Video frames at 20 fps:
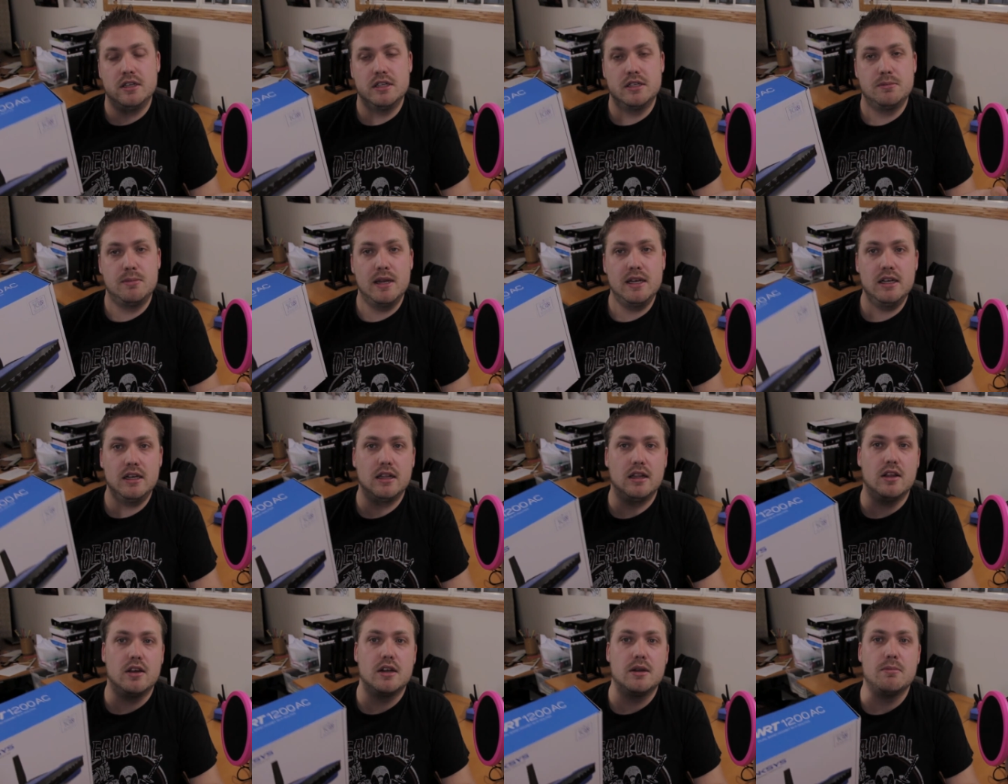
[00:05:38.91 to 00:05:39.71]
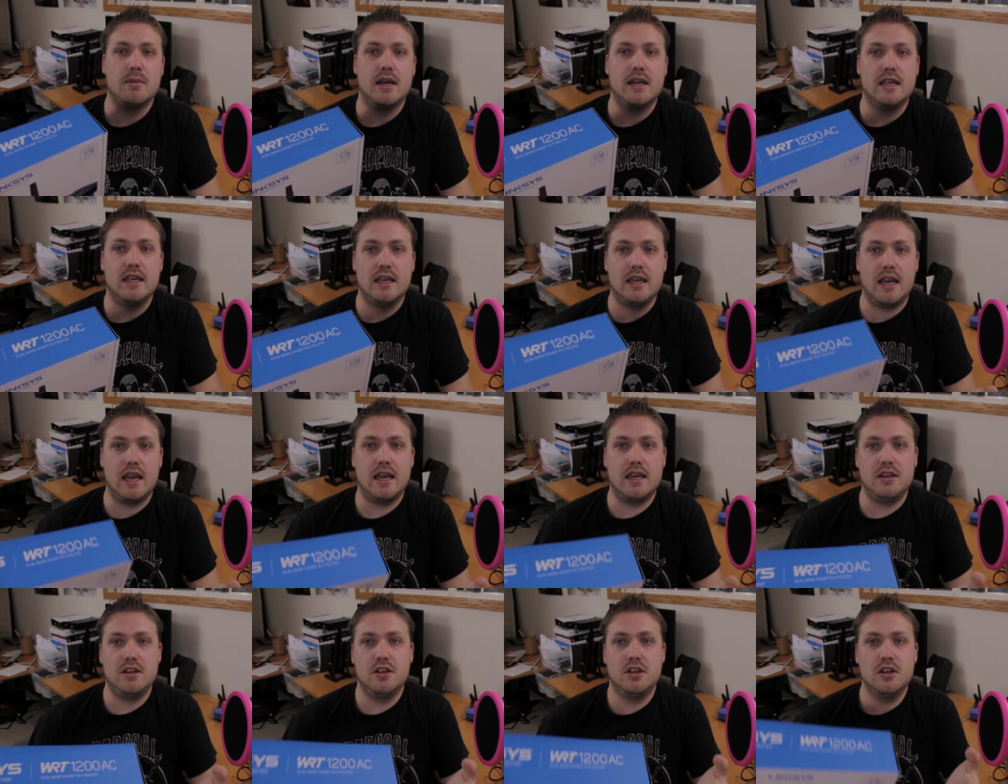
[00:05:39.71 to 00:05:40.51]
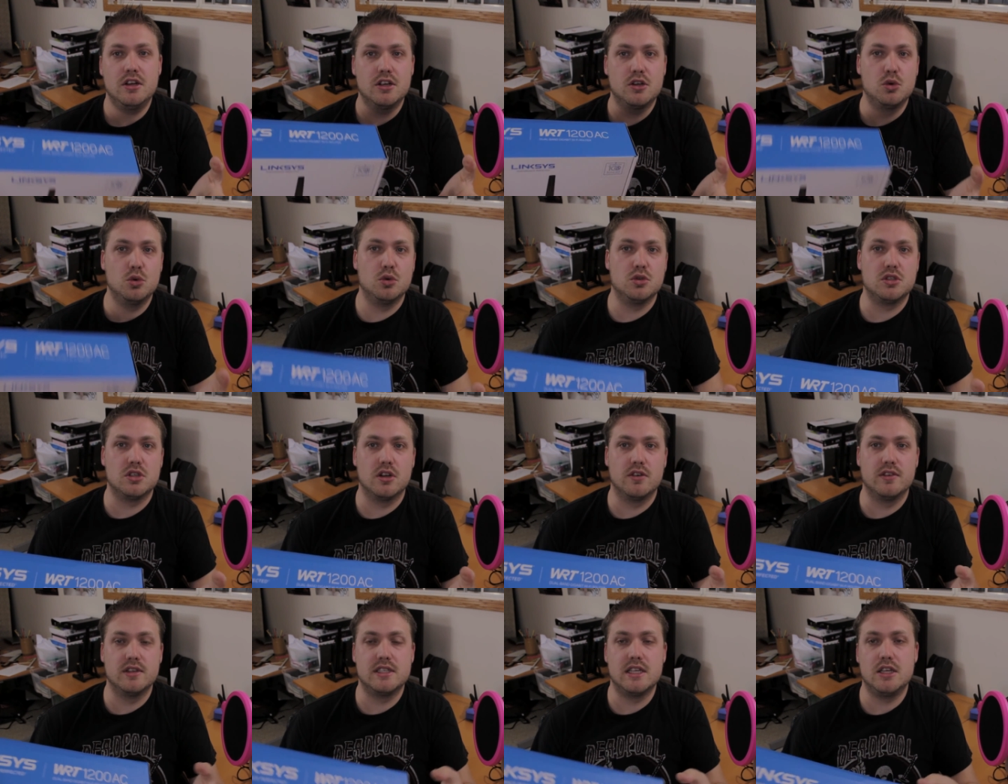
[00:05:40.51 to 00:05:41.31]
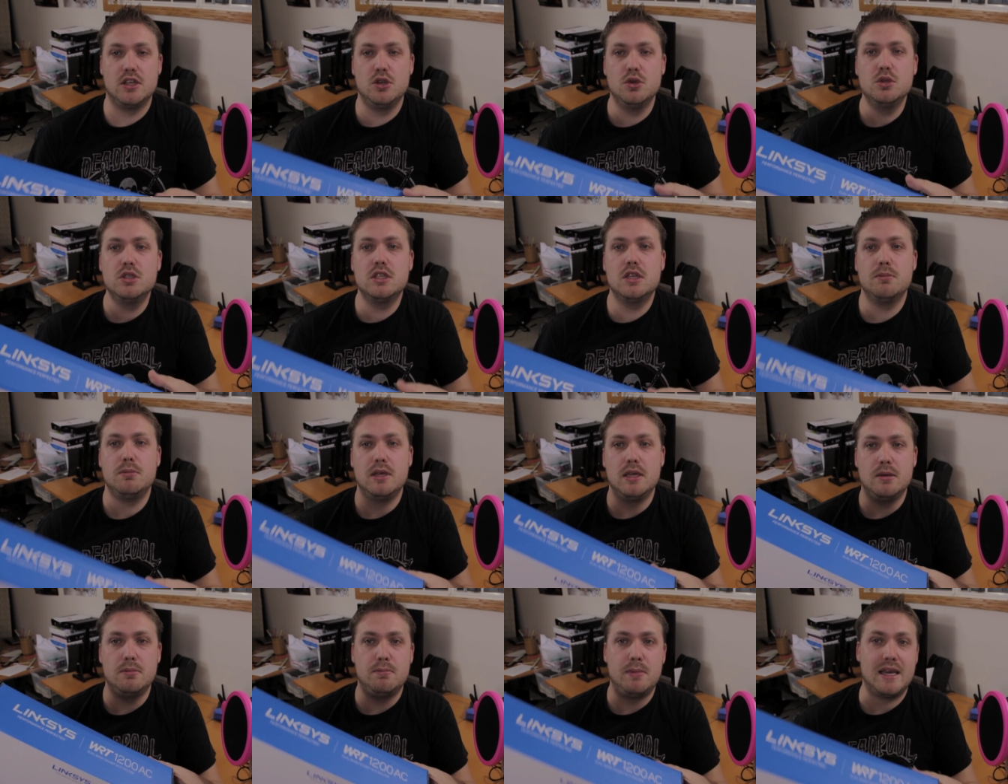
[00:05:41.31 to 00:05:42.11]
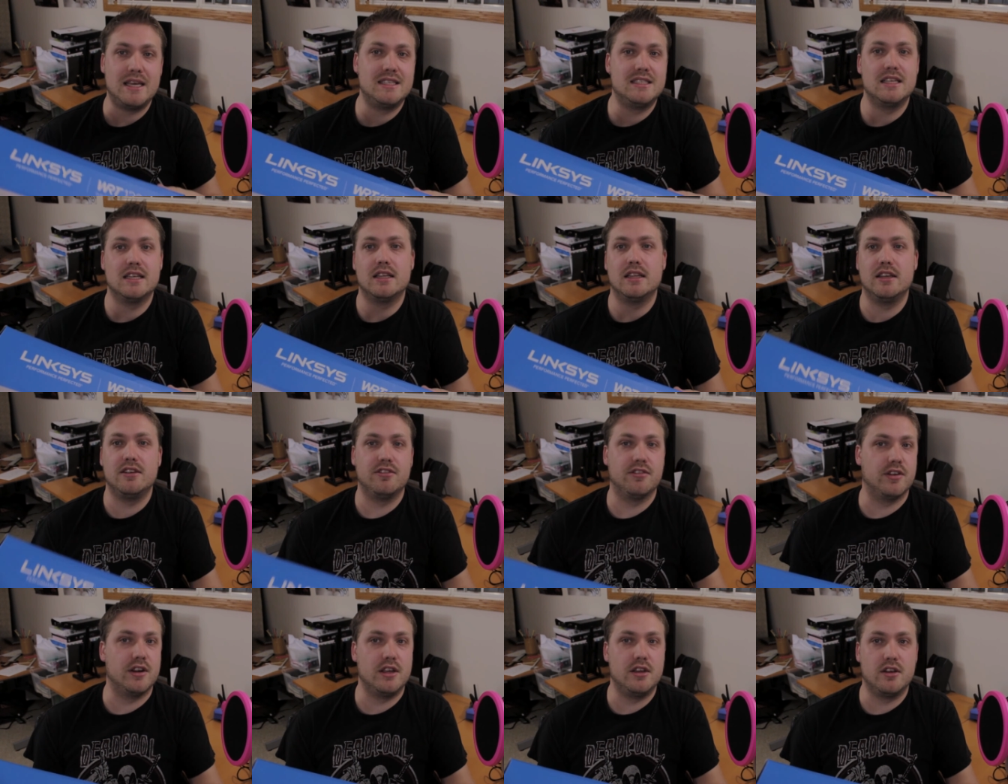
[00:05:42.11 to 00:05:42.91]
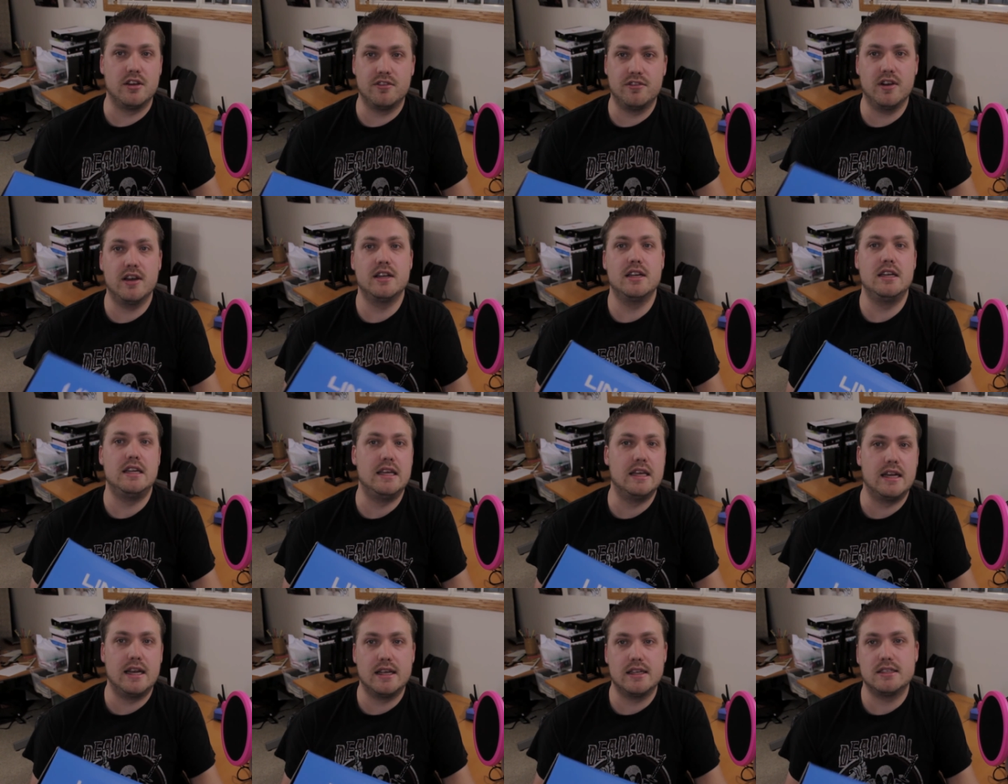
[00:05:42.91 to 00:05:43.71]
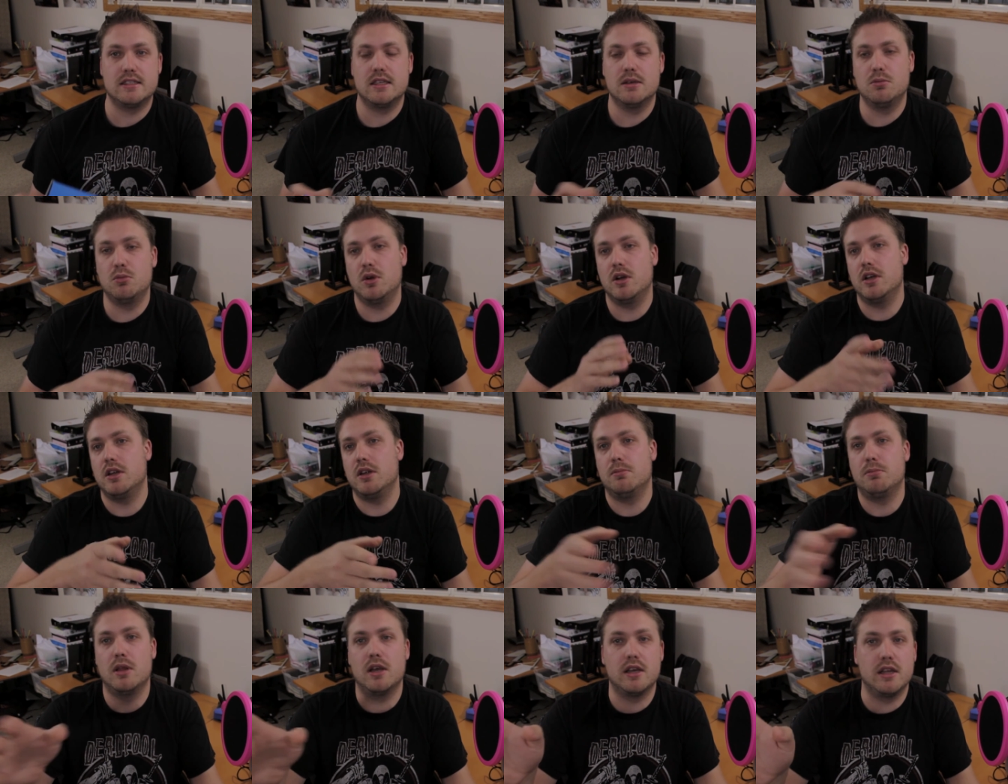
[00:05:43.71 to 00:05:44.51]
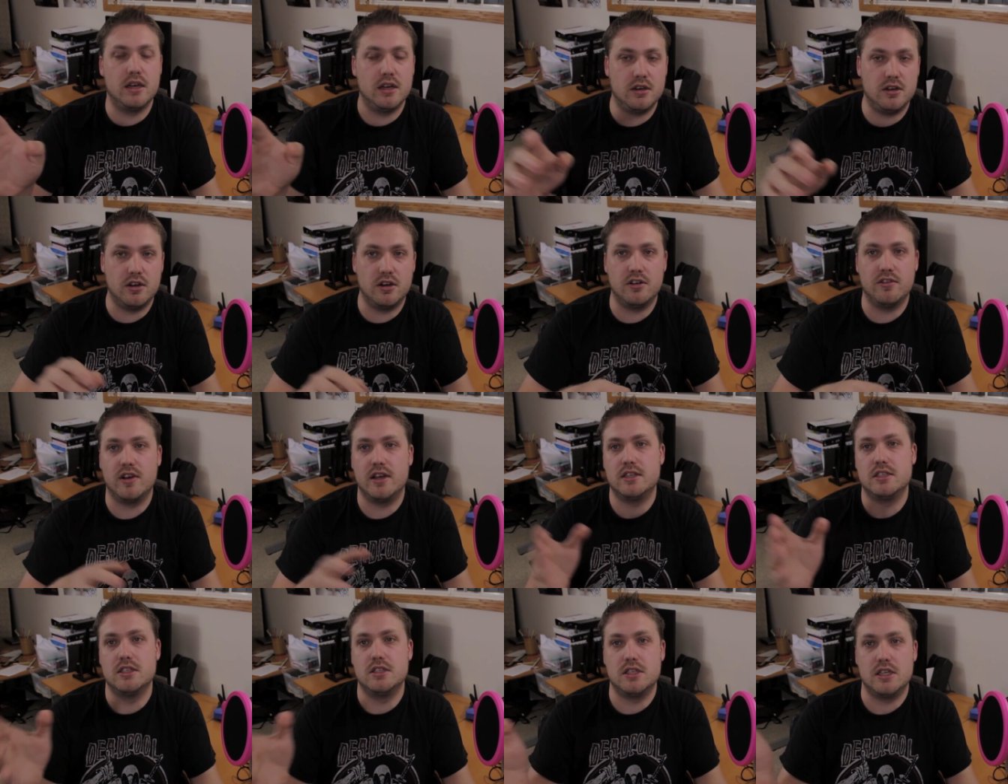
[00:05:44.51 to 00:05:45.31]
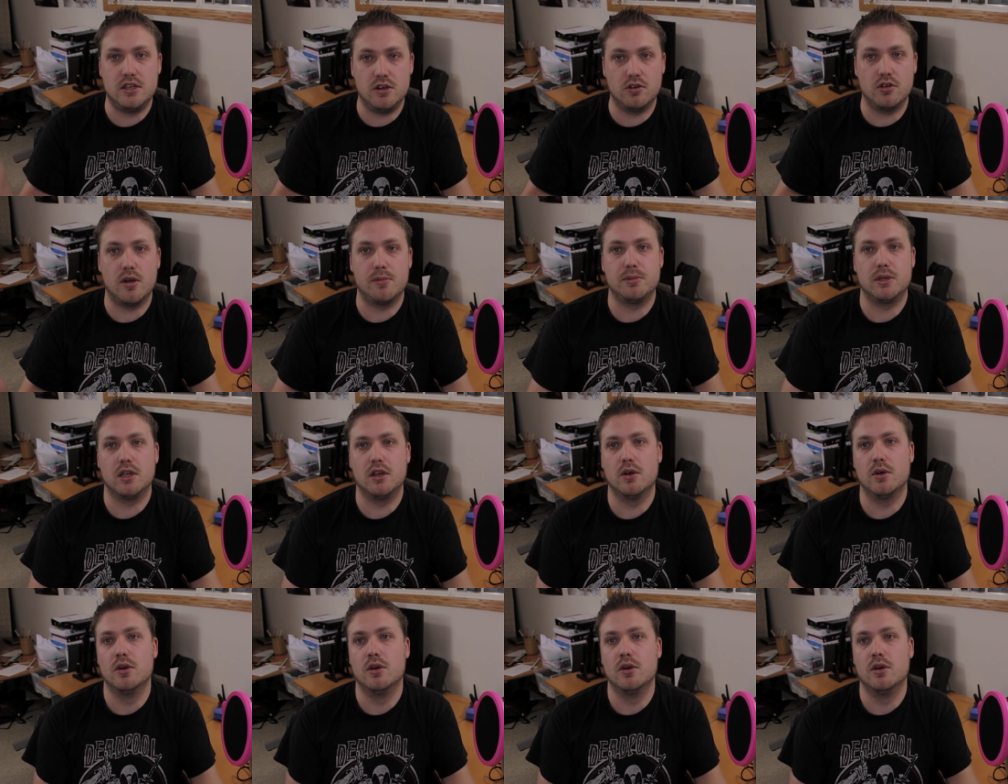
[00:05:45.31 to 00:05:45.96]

You're spending a lot of money and you get a cool service that used to be basically free. You could find a DNS somewhere, you plug it into your devices and you're up